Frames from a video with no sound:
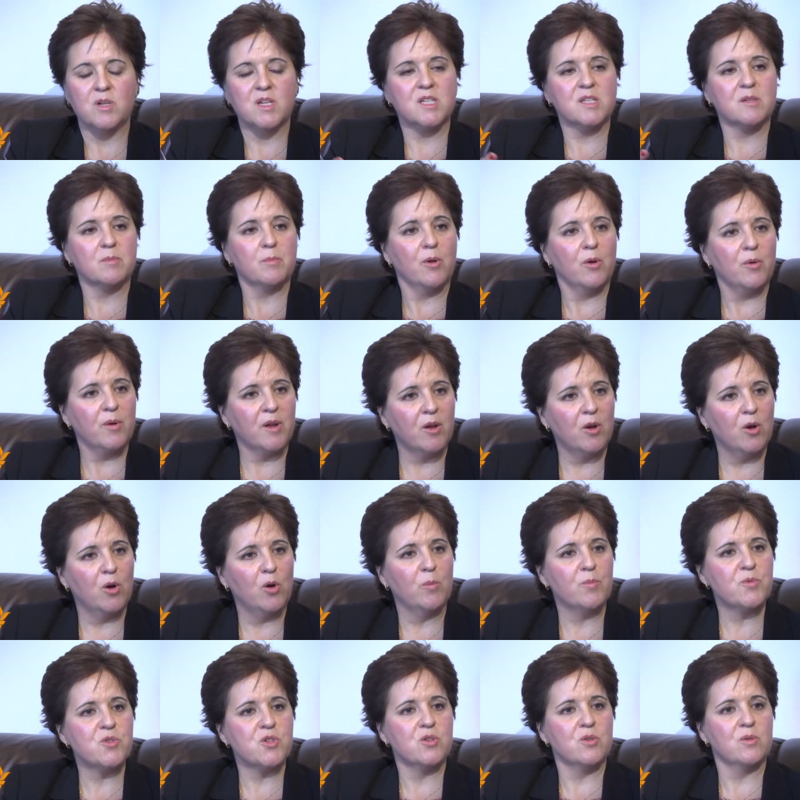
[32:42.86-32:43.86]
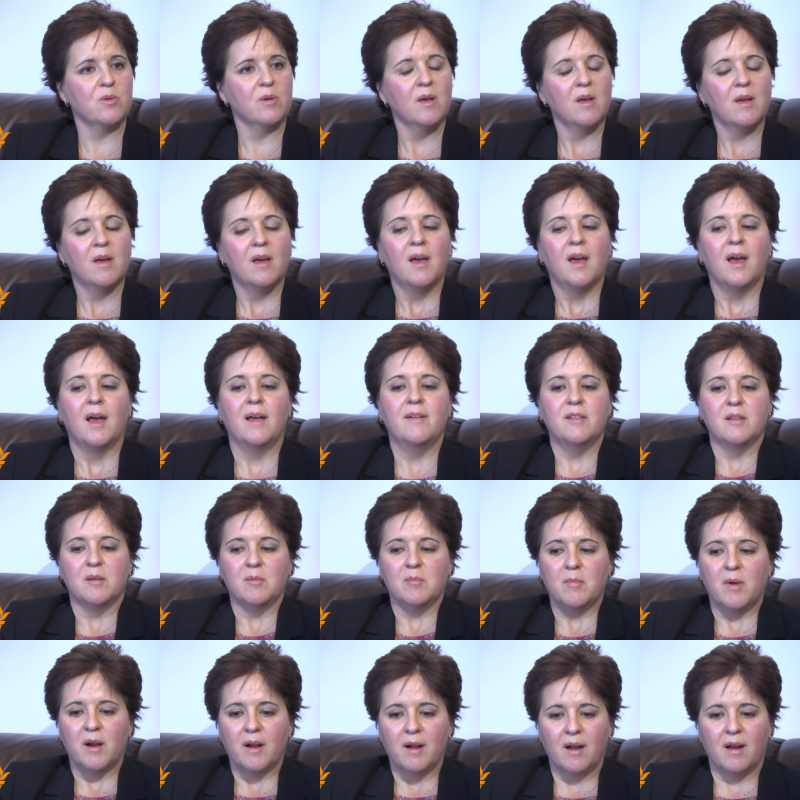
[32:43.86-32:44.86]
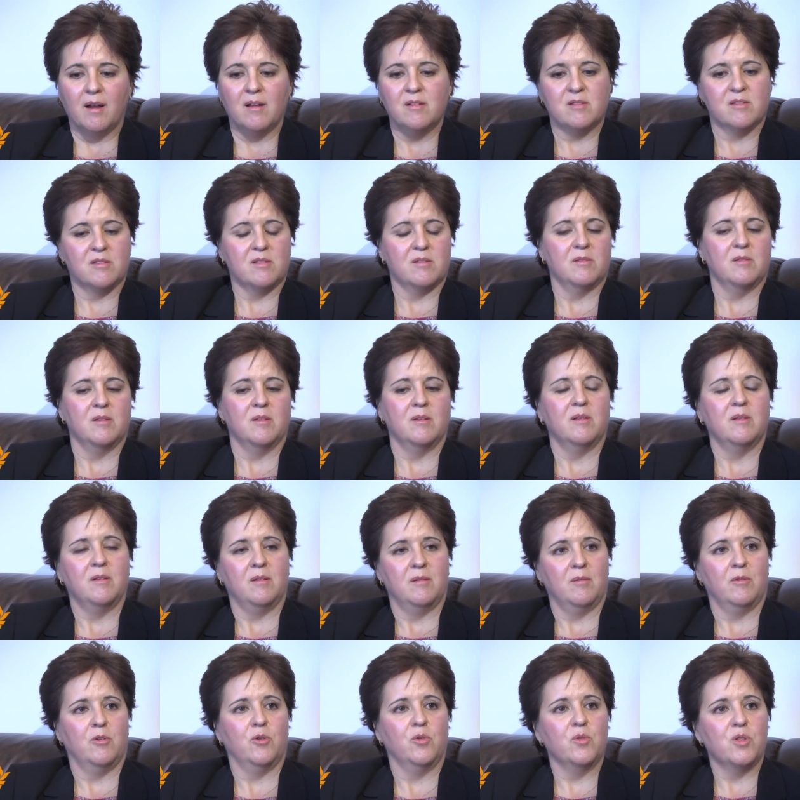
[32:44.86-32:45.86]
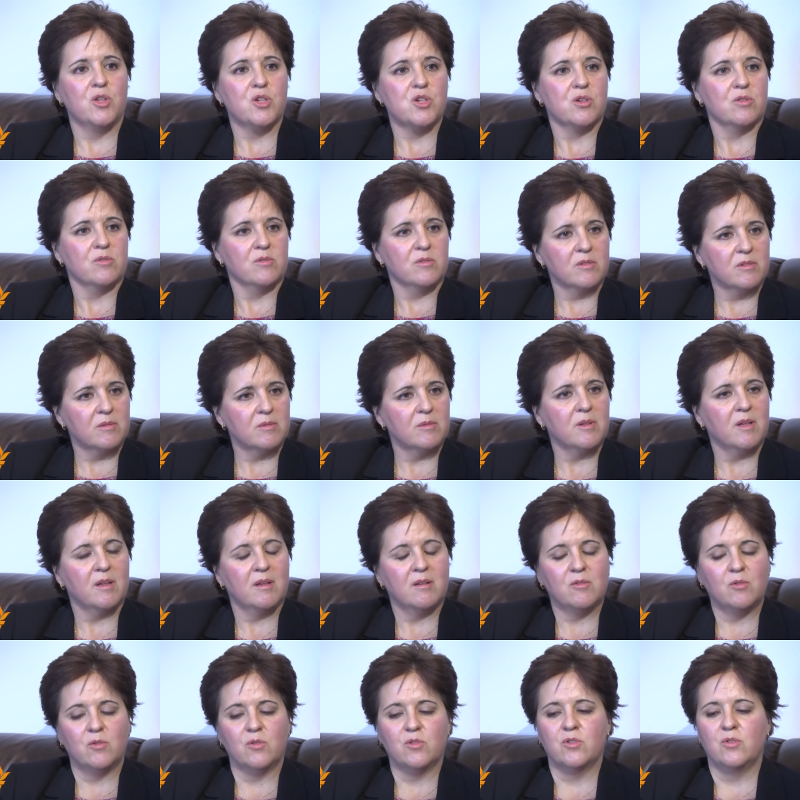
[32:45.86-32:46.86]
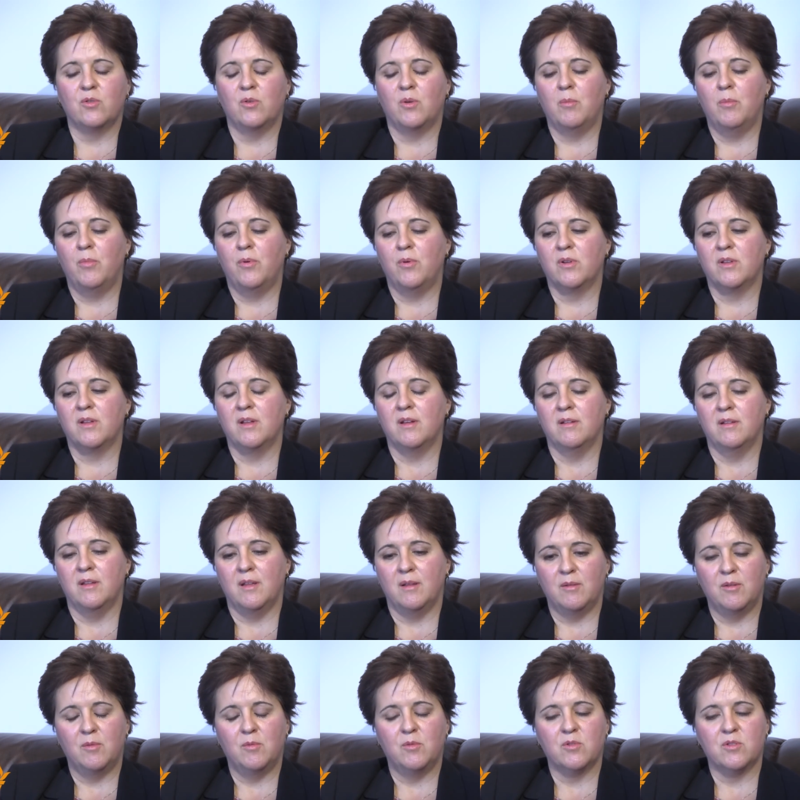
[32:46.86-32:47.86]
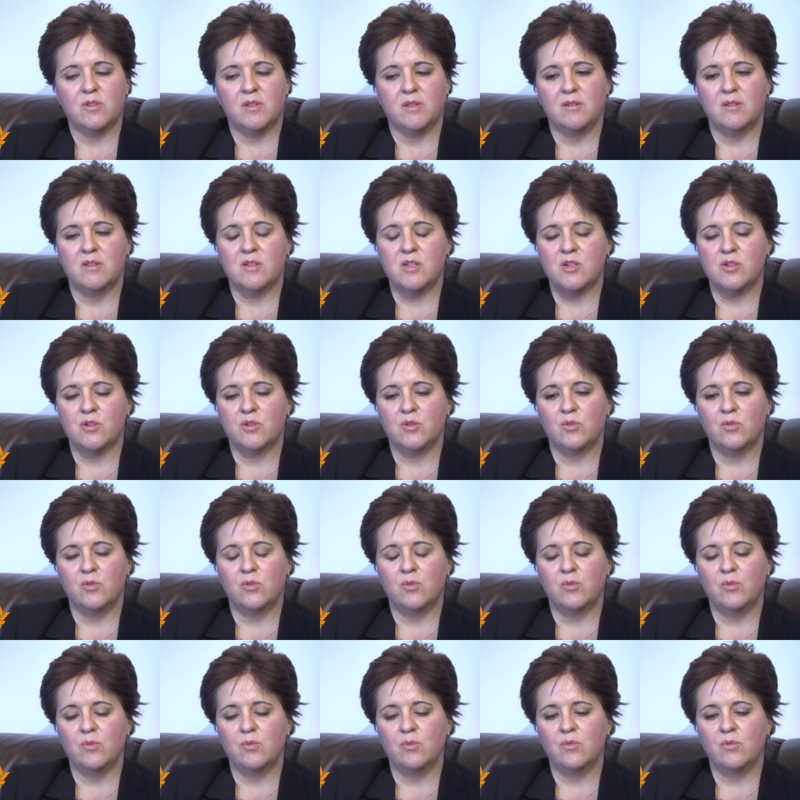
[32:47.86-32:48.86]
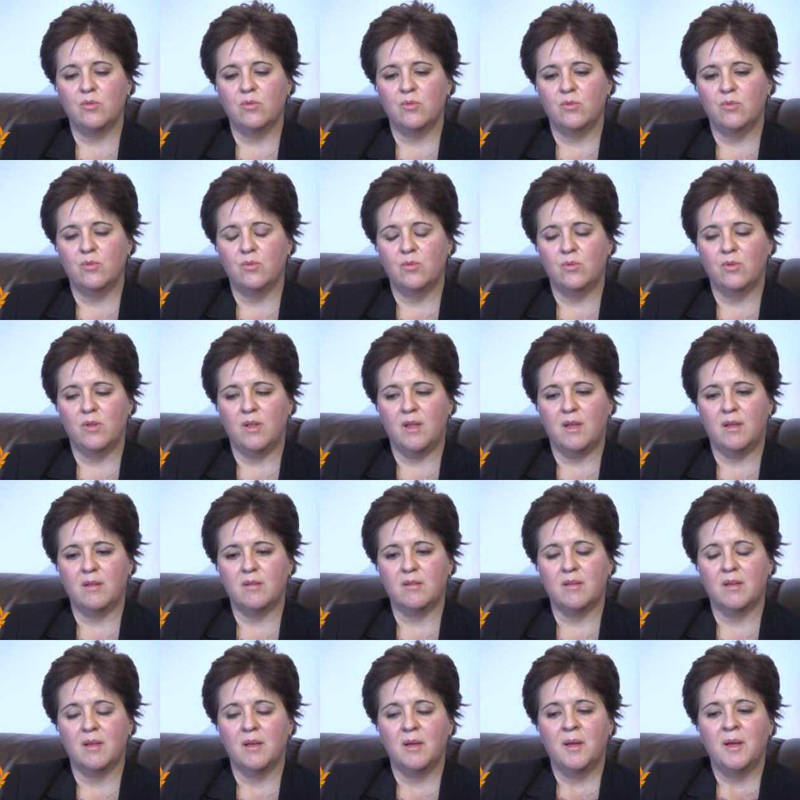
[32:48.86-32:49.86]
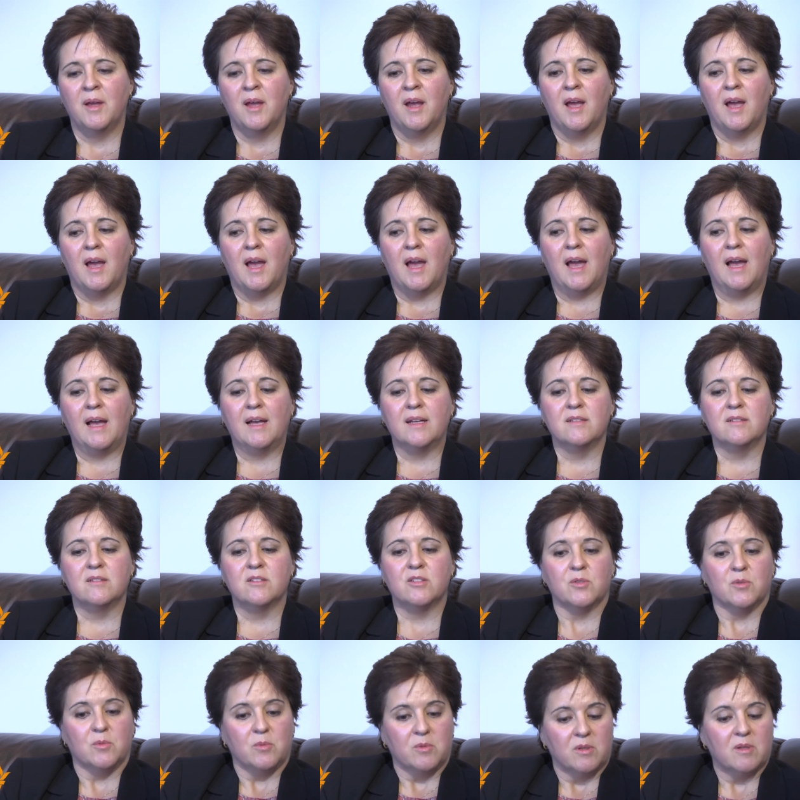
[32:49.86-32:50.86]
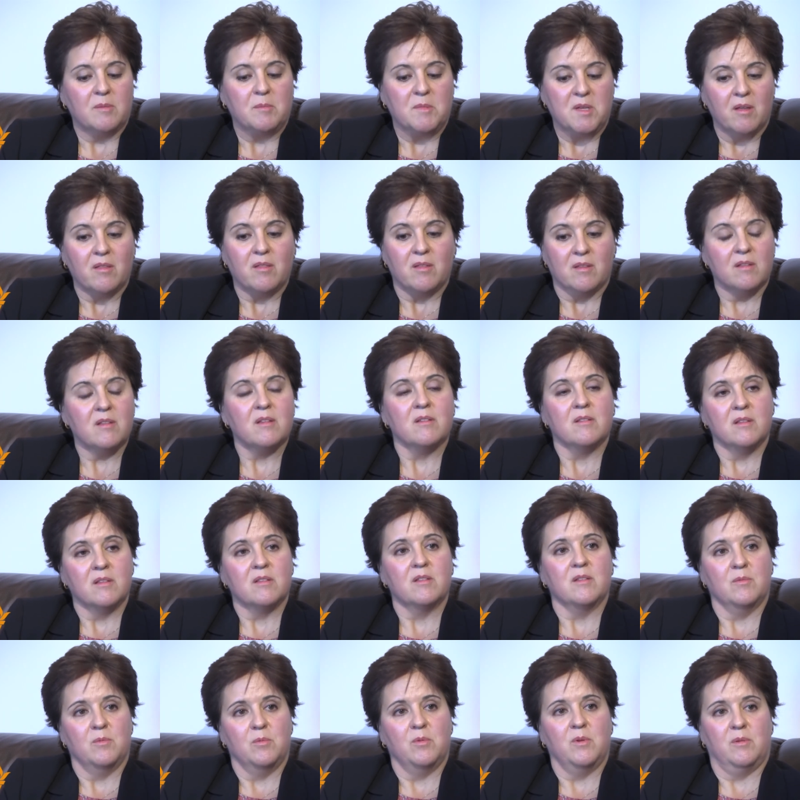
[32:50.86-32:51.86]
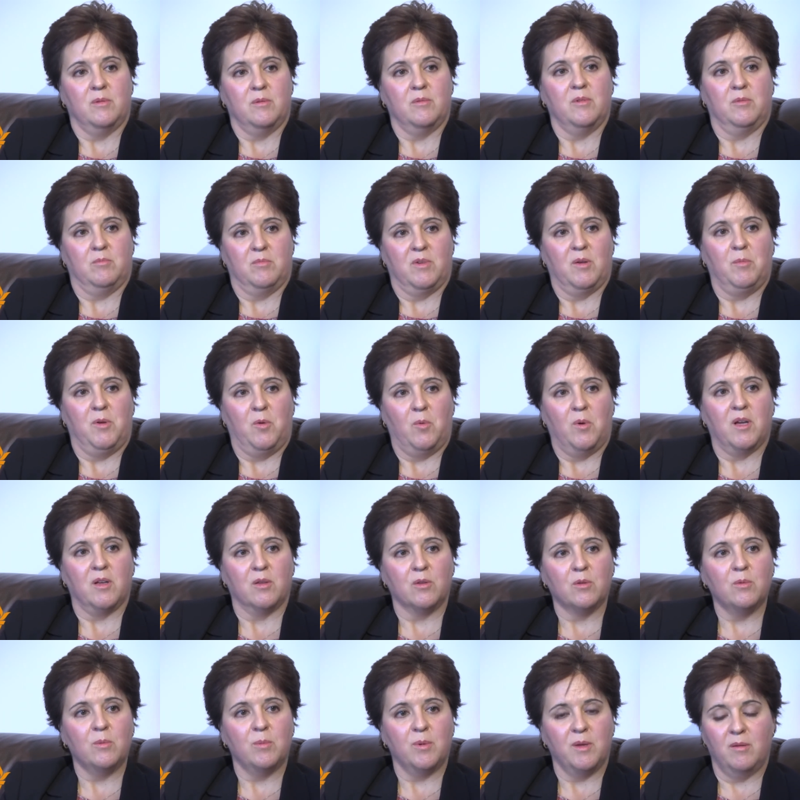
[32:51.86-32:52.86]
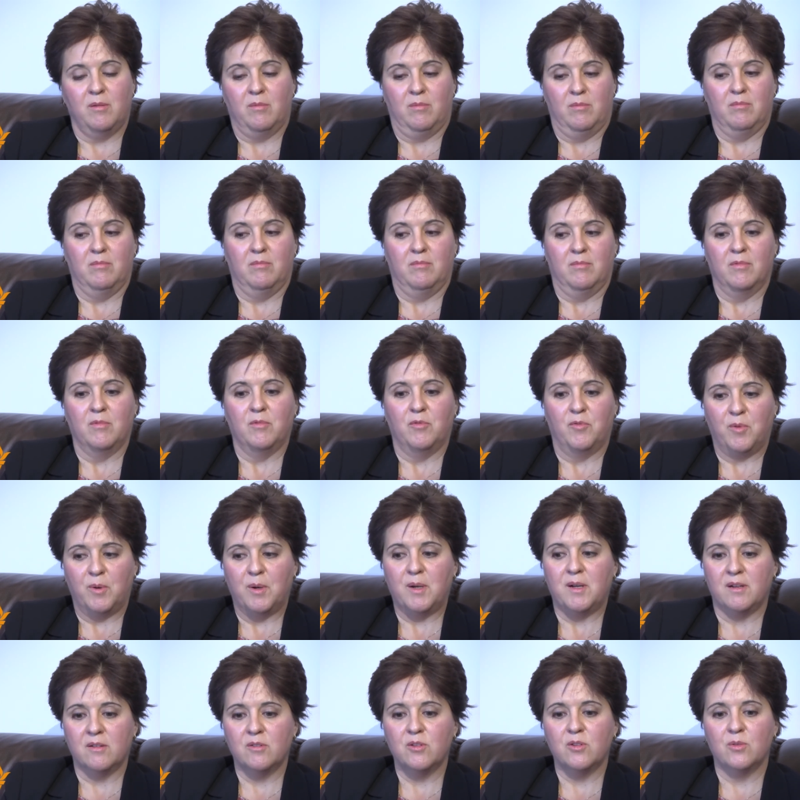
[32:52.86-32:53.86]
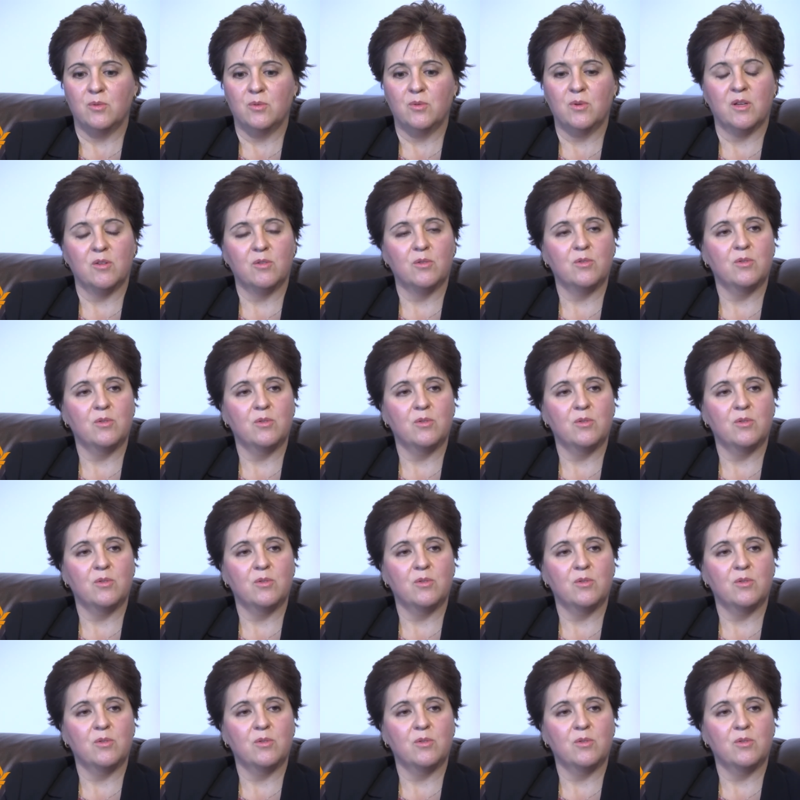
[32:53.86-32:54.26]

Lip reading: exploring option, and then markets conditions that are also important. And then there was a decision to do that. And so, I mean, I think that we have to be fair and to